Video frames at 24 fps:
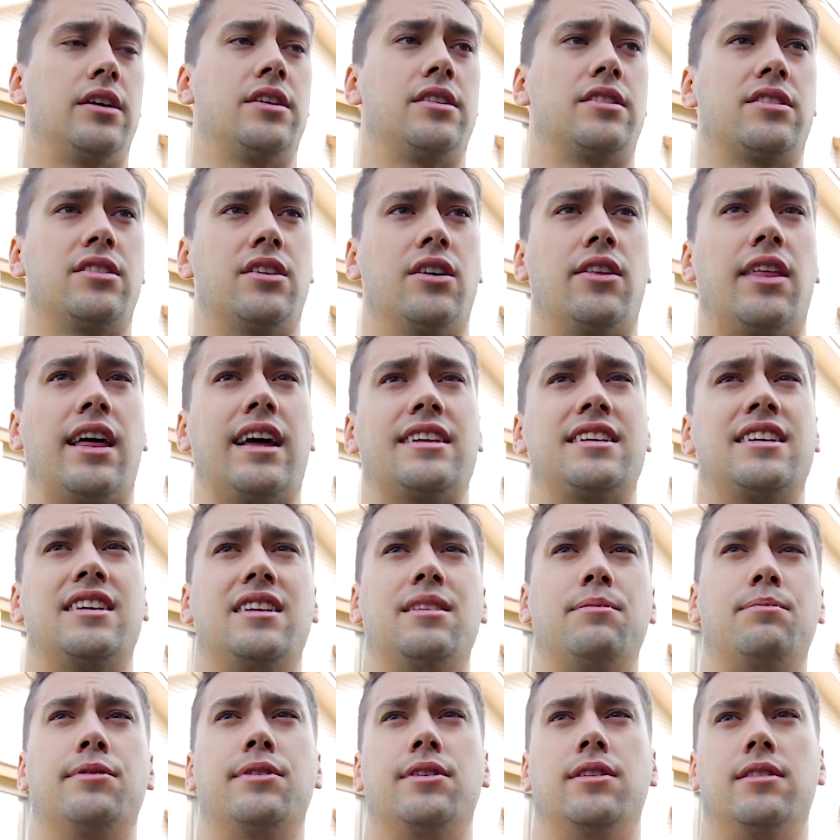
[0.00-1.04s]
So that
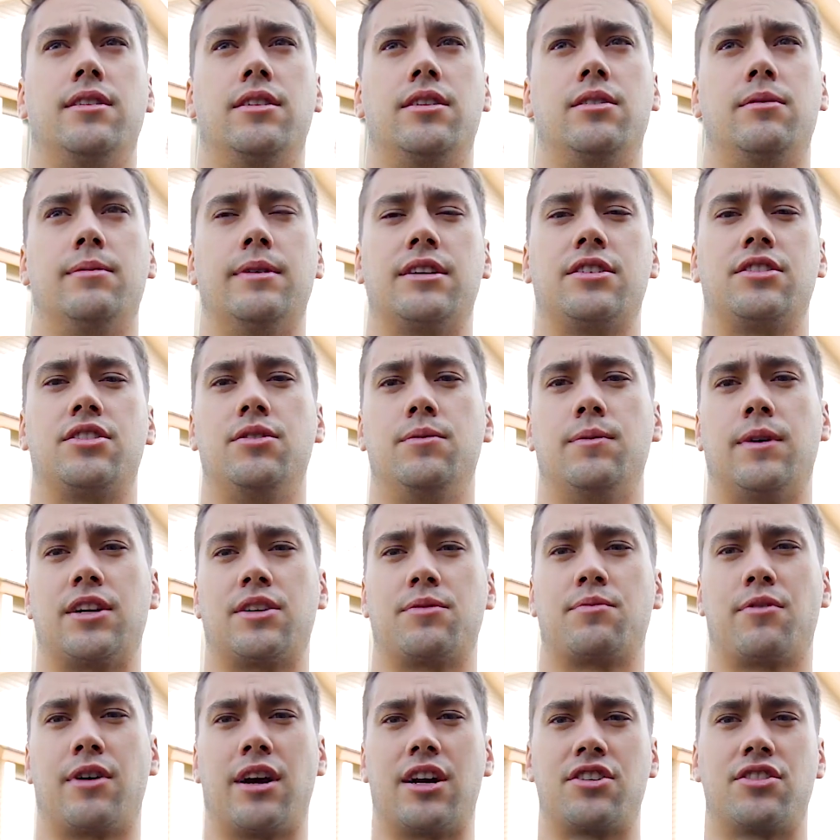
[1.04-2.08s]
tended to put a little bit too
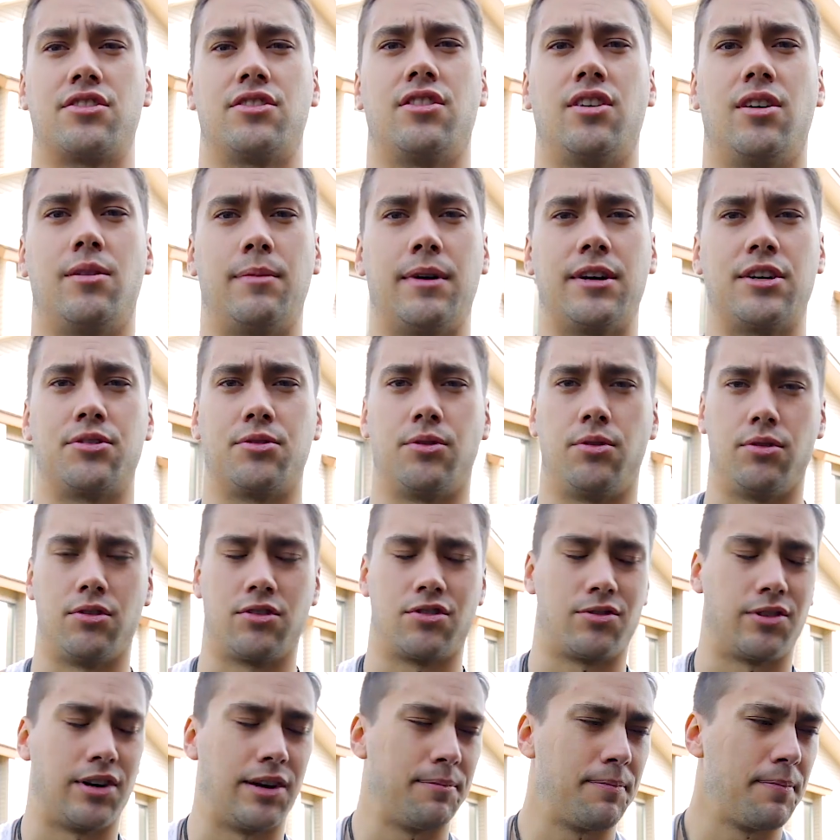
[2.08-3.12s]
much pressure on my shoulder
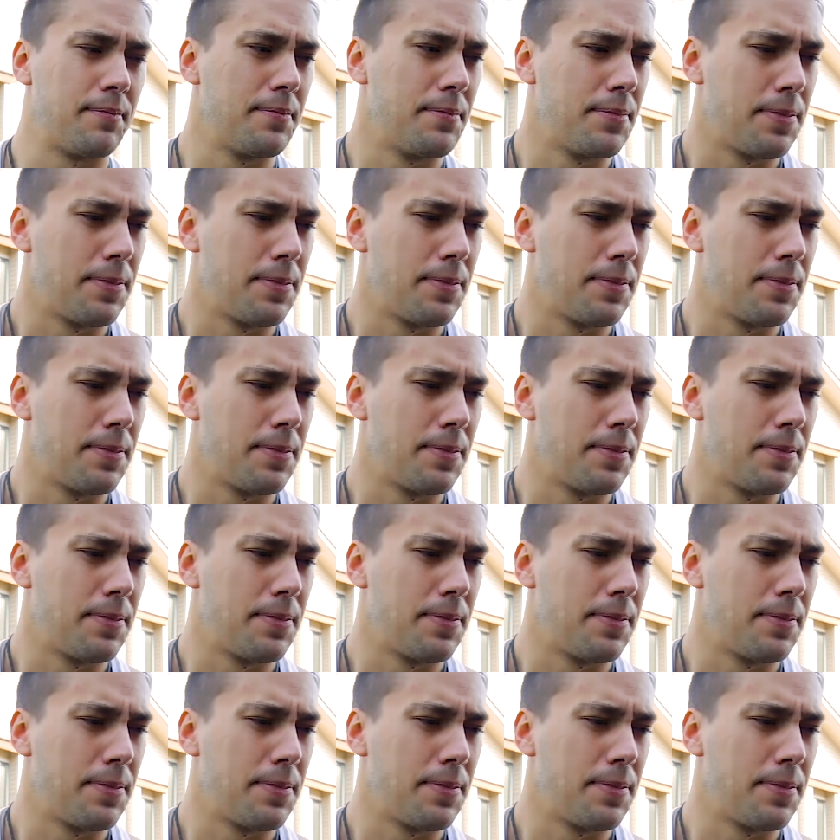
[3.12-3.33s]
joint,